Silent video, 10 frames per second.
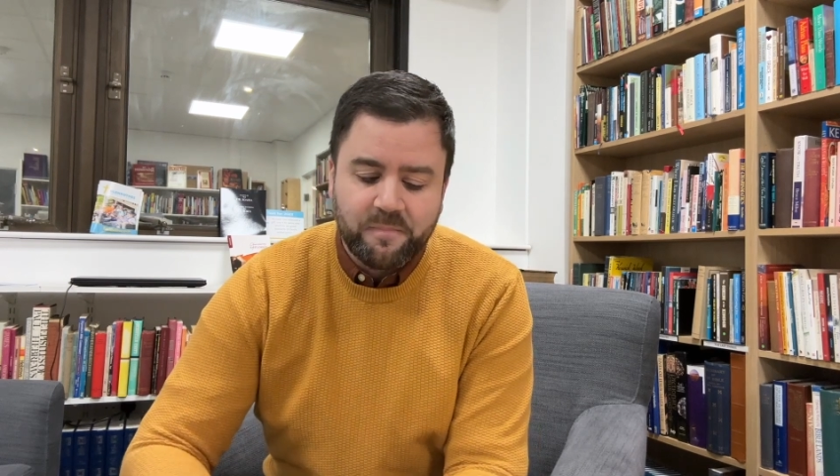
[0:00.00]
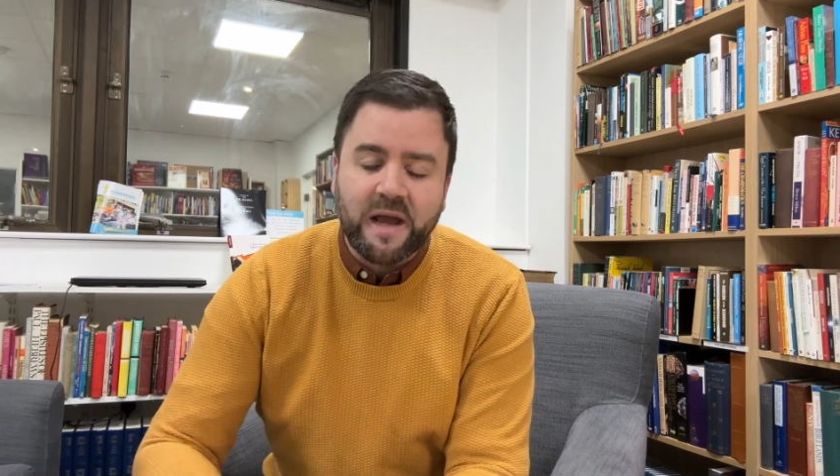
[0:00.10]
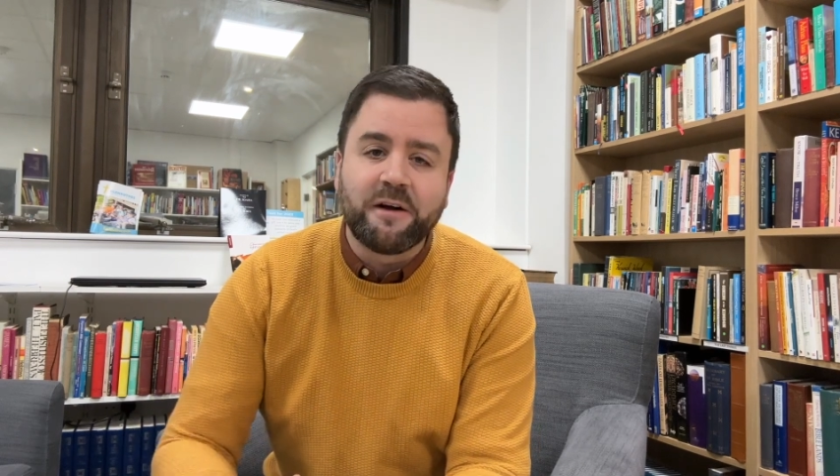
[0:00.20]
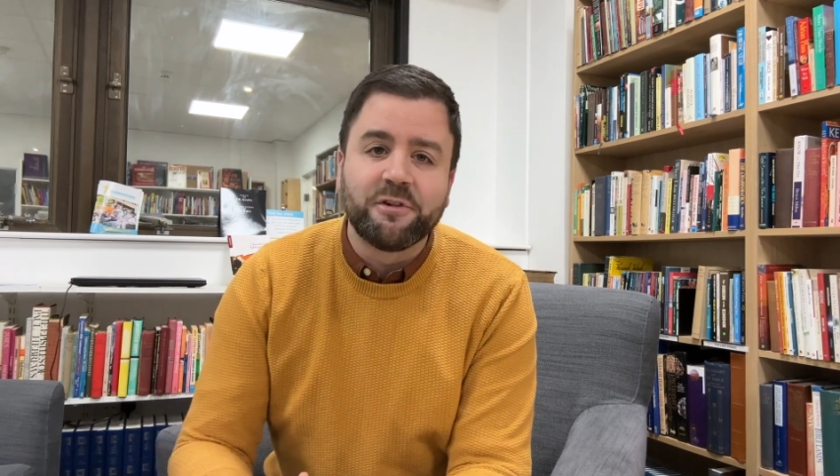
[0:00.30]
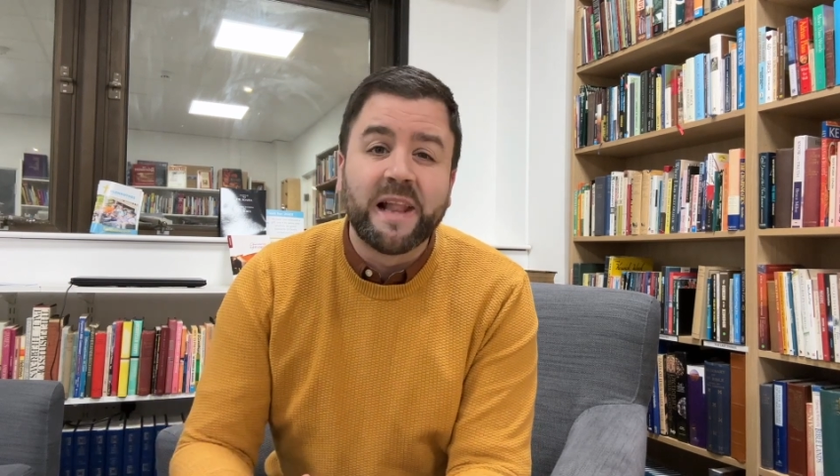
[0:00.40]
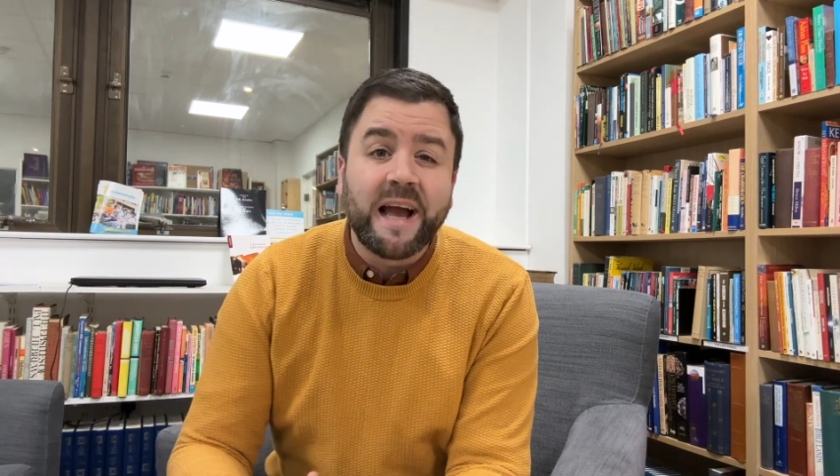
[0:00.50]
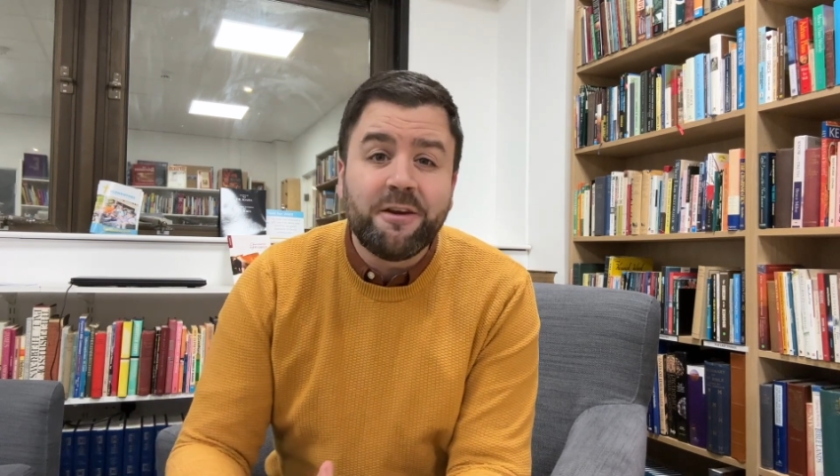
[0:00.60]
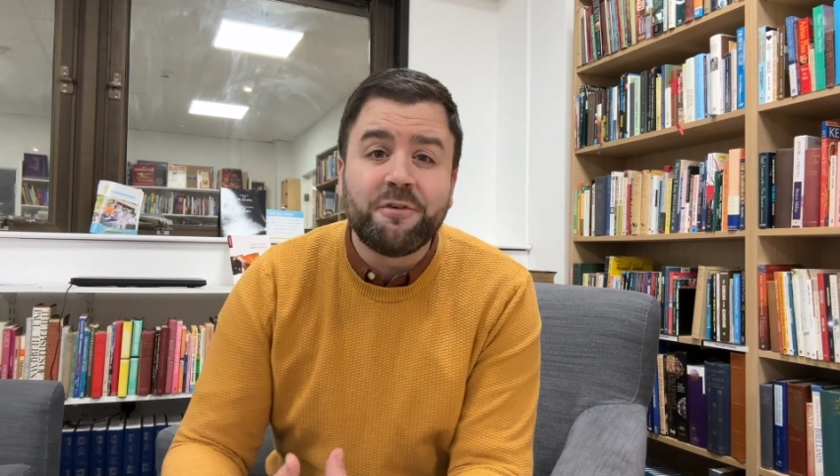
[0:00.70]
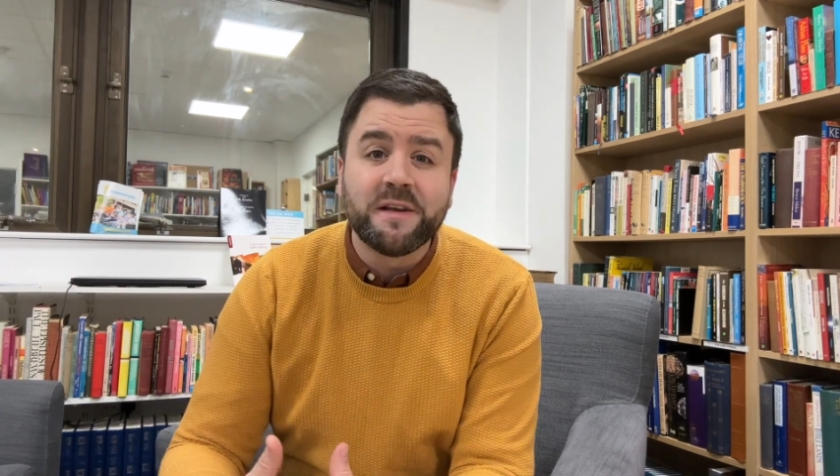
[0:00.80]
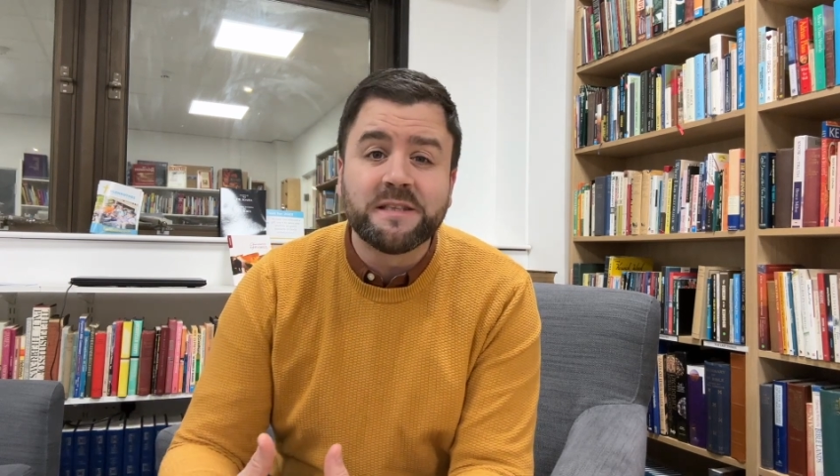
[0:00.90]
have
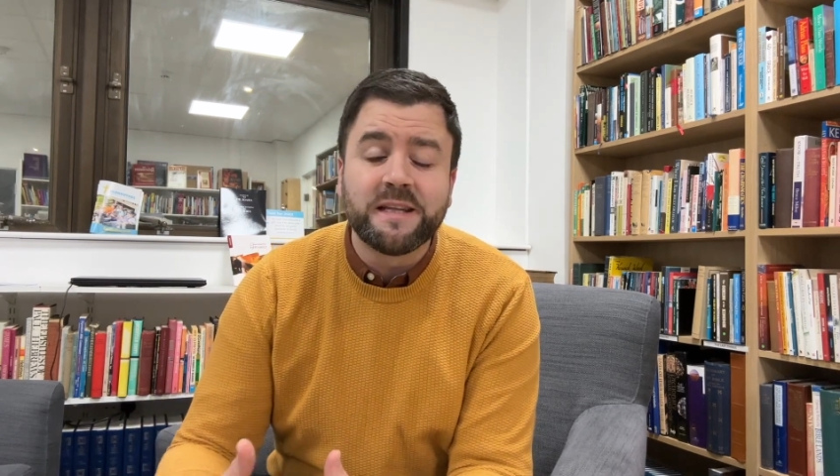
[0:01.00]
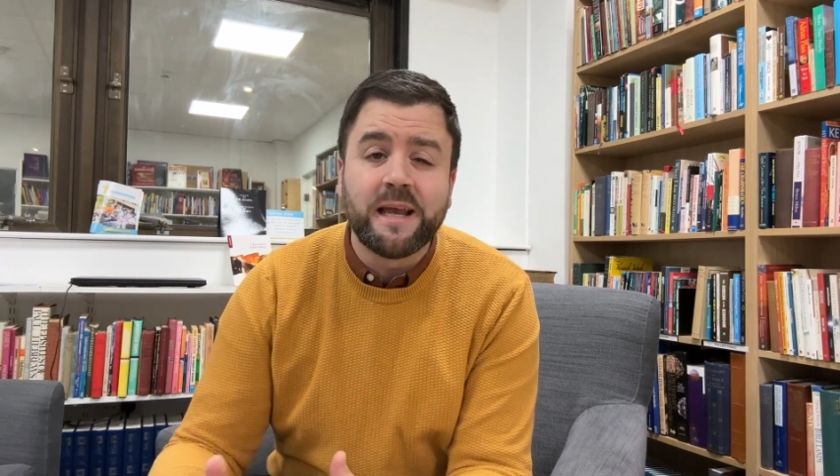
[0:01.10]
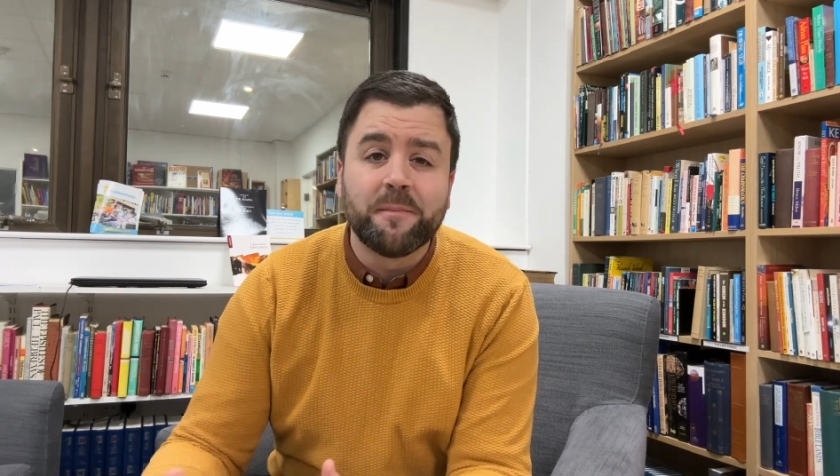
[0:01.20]
life in his name?